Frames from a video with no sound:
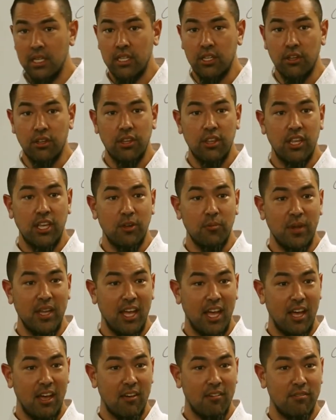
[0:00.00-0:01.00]
The other thing, we
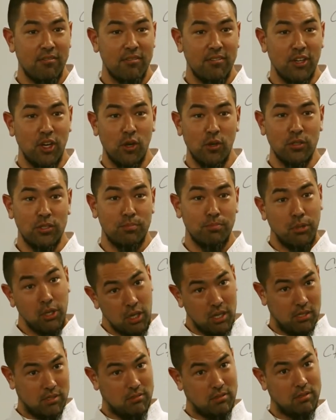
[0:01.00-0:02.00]
have nose
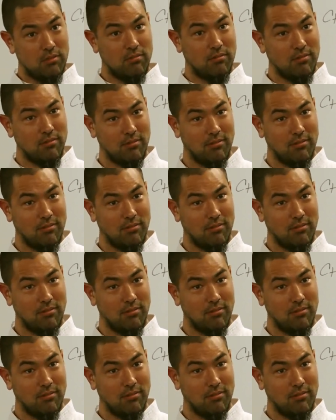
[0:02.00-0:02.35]
boogers.